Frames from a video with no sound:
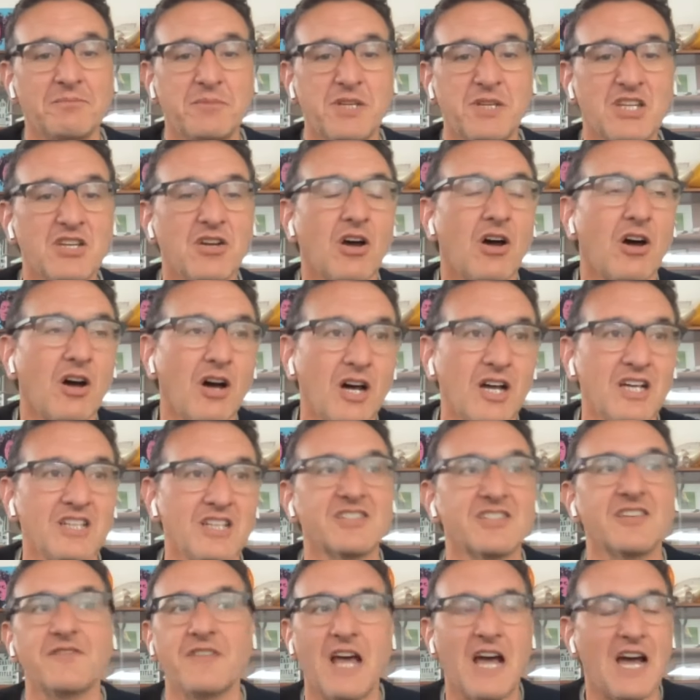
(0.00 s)

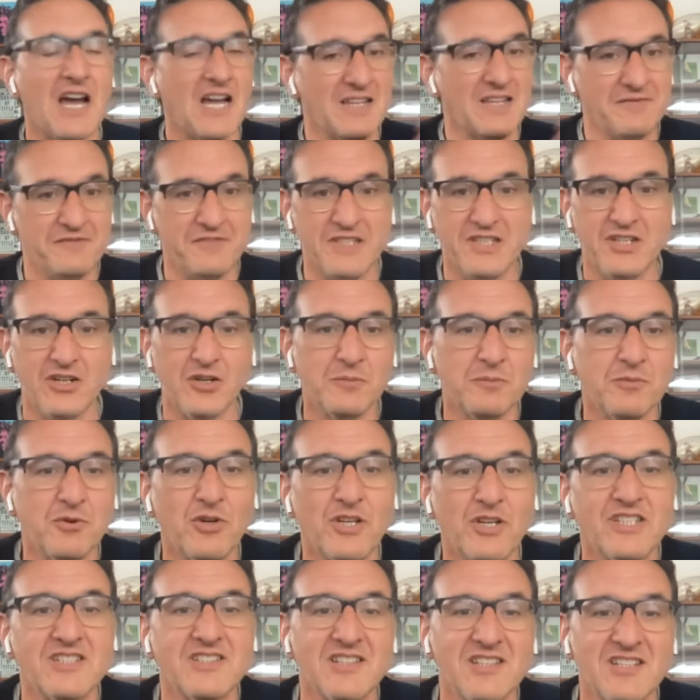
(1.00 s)
because of the high veto
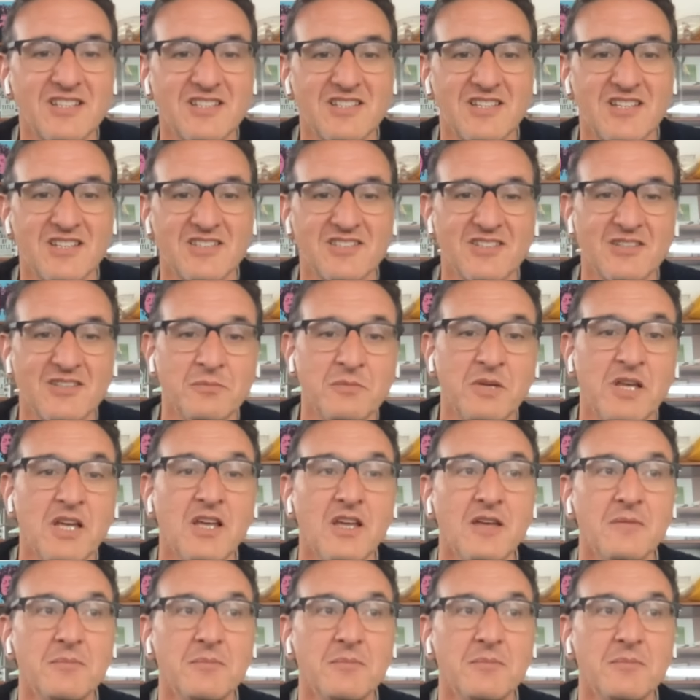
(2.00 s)
points in the system,